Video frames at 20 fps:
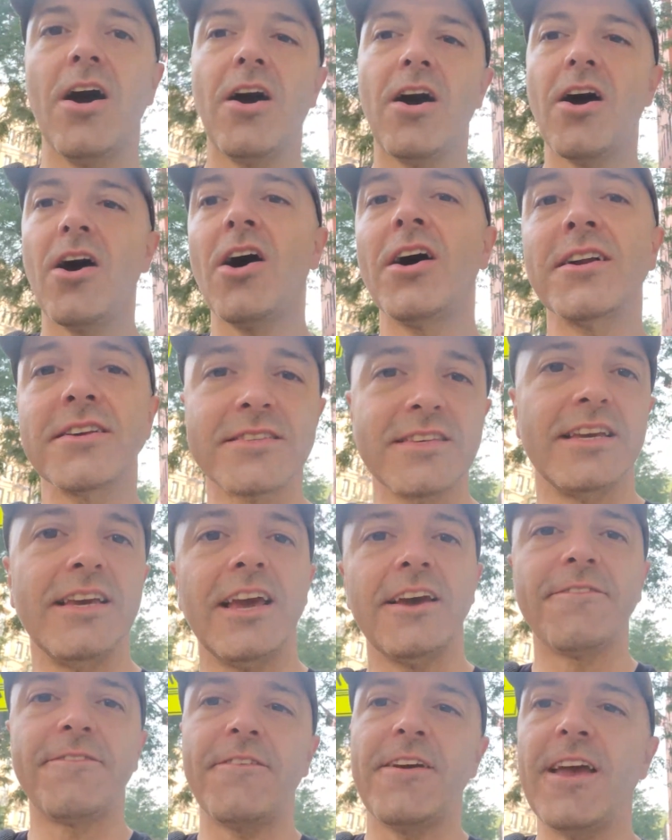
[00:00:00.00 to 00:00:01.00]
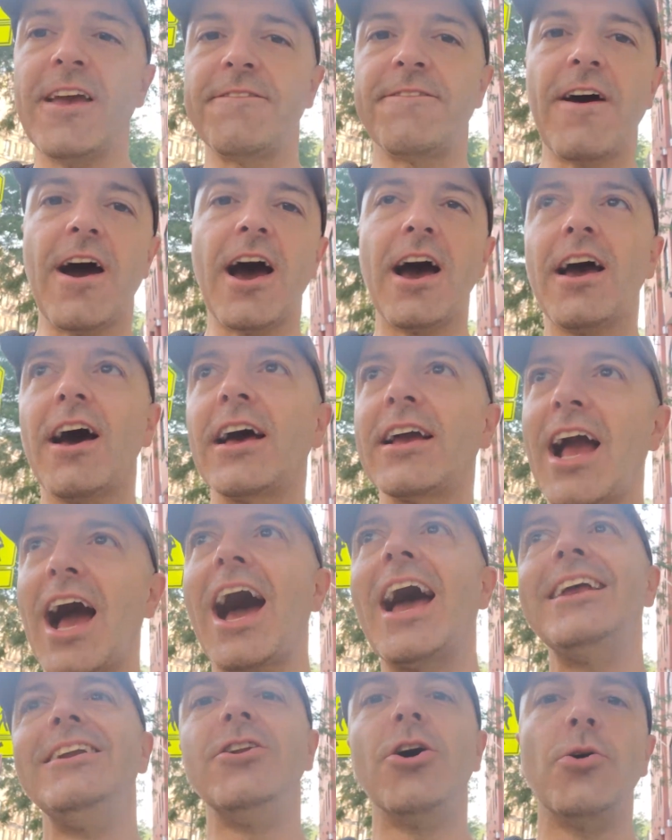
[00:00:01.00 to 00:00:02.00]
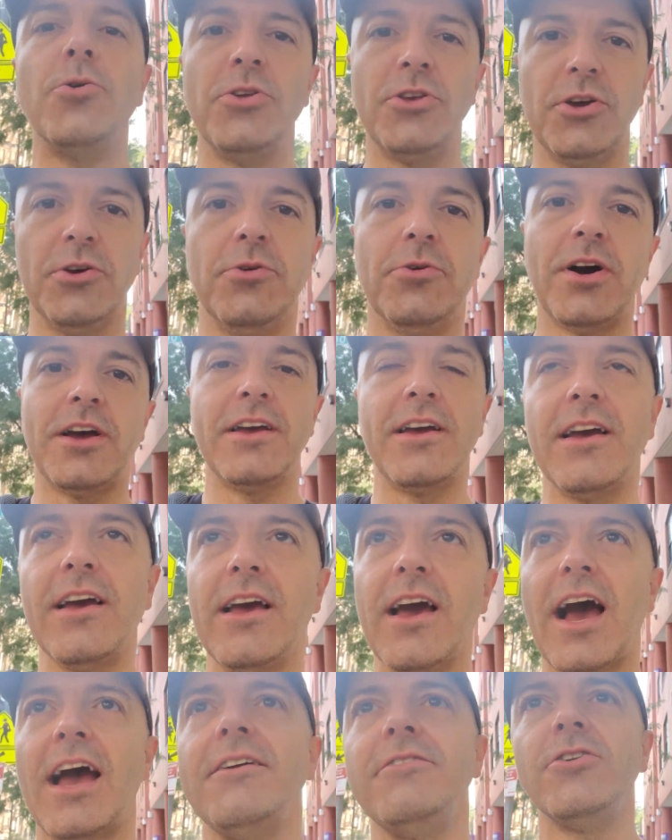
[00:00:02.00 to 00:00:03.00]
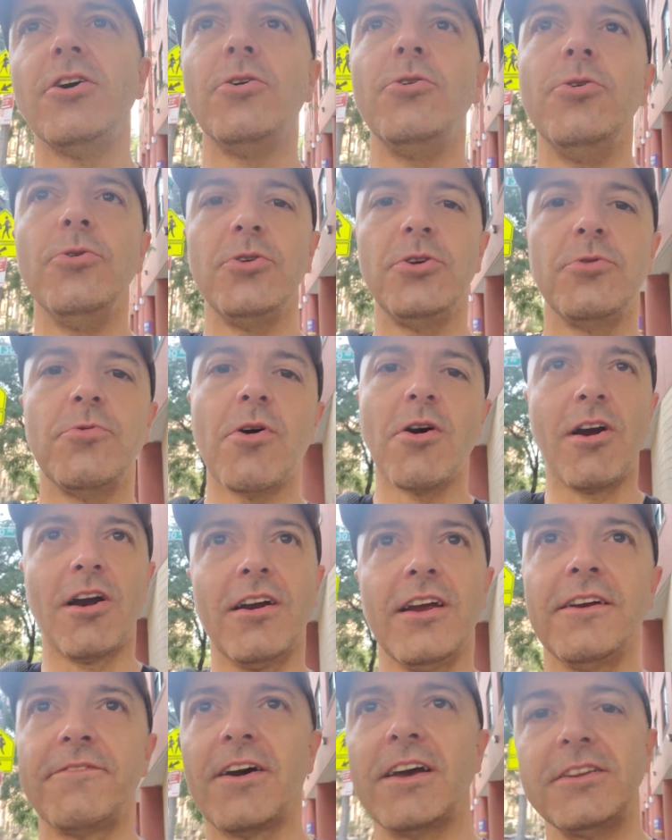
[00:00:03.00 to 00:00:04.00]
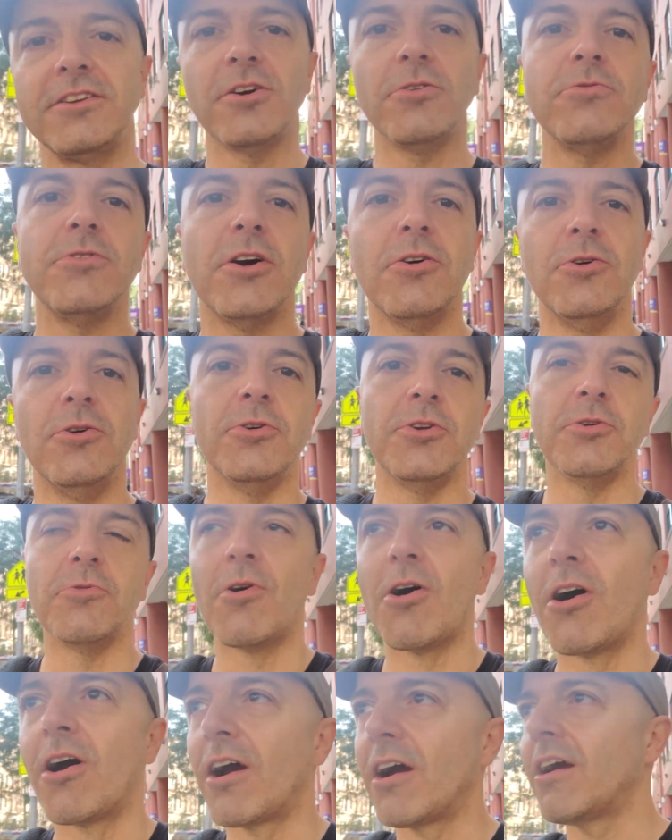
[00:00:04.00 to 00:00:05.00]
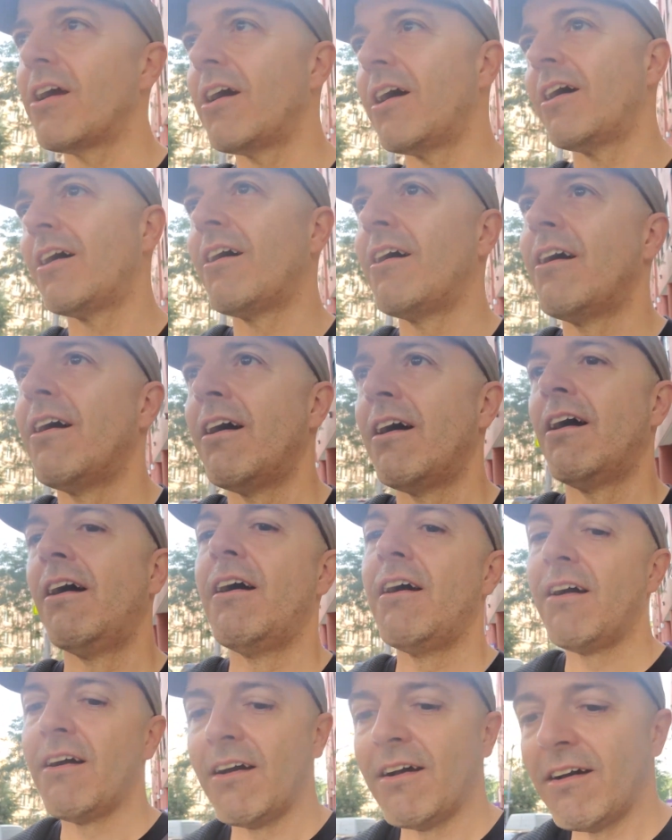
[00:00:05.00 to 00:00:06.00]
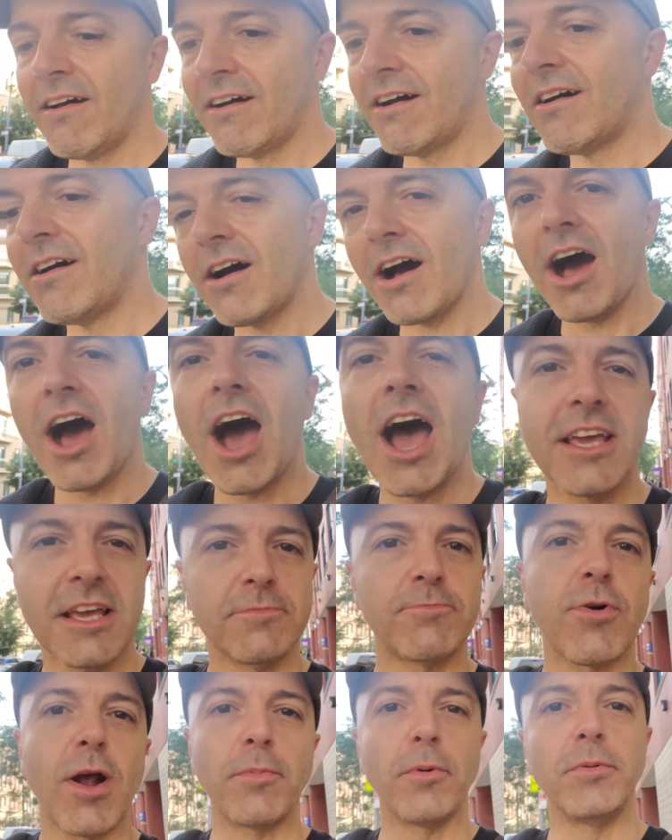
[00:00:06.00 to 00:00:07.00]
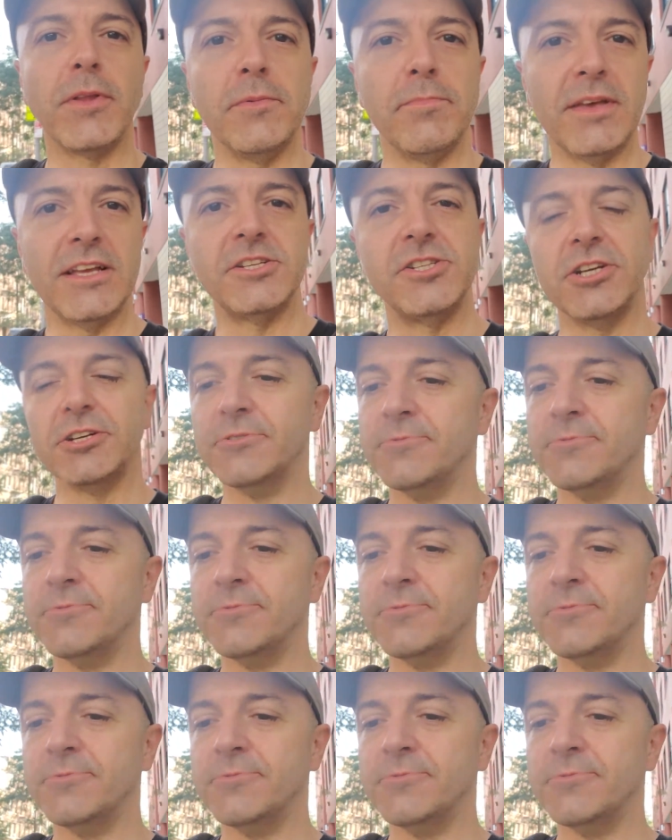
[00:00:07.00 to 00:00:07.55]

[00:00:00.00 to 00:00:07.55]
honestly, if I know you, I know who you are. If I don't know who you are, I can probably beat you.